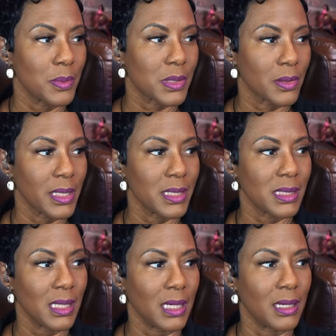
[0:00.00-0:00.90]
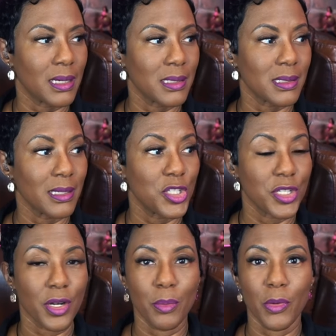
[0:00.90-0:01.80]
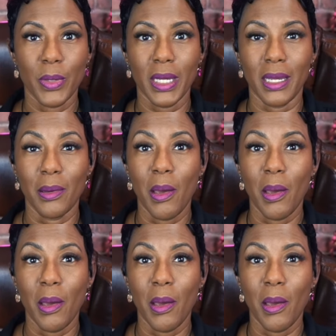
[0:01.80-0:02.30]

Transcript: So let's see, because Sharon Marie